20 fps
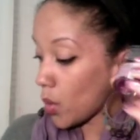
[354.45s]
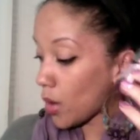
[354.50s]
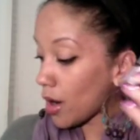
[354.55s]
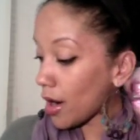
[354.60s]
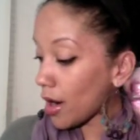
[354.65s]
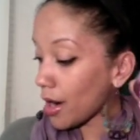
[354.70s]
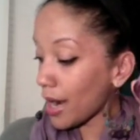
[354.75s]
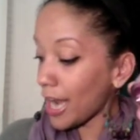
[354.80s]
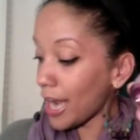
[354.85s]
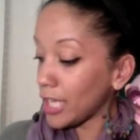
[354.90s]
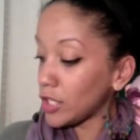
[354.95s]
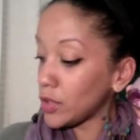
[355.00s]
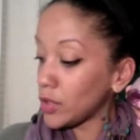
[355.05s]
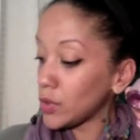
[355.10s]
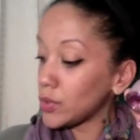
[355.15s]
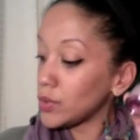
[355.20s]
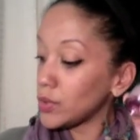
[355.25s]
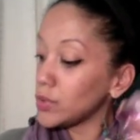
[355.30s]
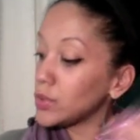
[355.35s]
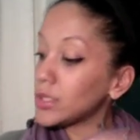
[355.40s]
I
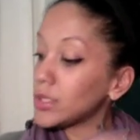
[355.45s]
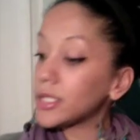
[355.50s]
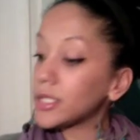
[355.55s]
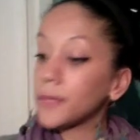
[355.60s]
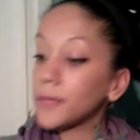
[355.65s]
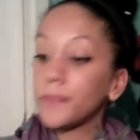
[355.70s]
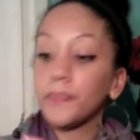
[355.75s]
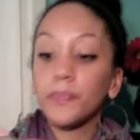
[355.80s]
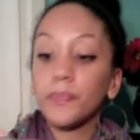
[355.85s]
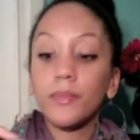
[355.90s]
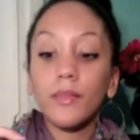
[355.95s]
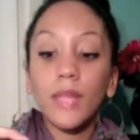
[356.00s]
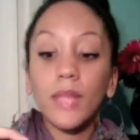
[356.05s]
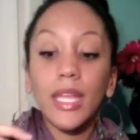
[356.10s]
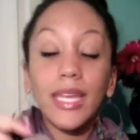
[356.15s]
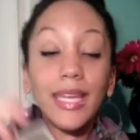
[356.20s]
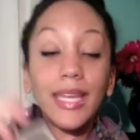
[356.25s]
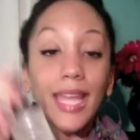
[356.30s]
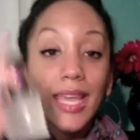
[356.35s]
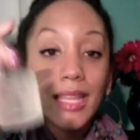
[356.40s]
use
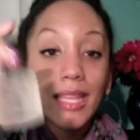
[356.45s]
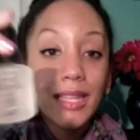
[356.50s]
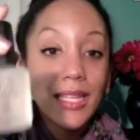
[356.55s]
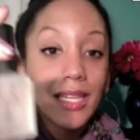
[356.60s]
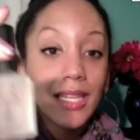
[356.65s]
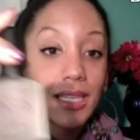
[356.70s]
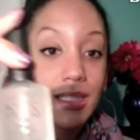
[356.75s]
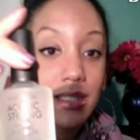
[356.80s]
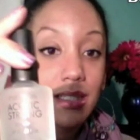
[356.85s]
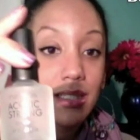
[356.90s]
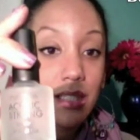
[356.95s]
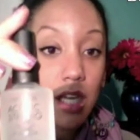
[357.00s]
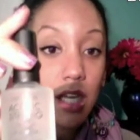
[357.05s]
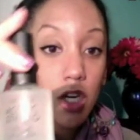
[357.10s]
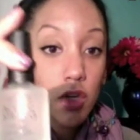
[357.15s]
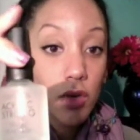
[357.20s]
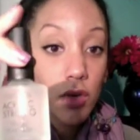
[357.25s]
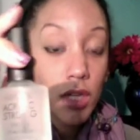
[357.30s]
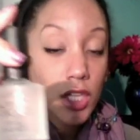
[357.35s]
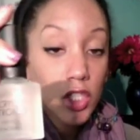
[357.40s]
Nailene's
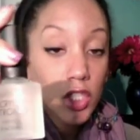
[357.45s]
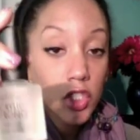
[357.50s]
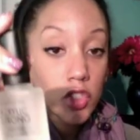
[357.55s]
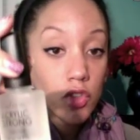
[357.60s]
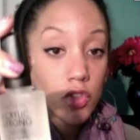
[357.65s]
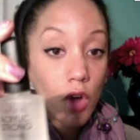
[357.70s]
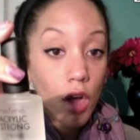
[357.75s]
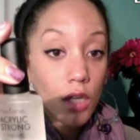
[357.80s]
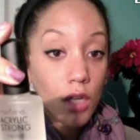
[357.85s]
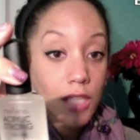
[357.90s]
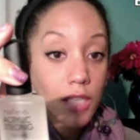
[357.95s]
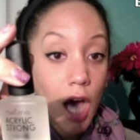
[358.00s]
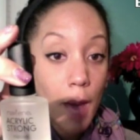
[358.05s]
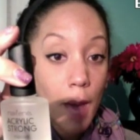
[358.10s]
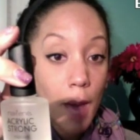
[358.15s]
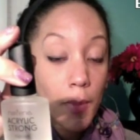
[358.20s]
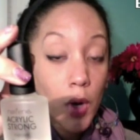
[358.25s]
acrylic strong top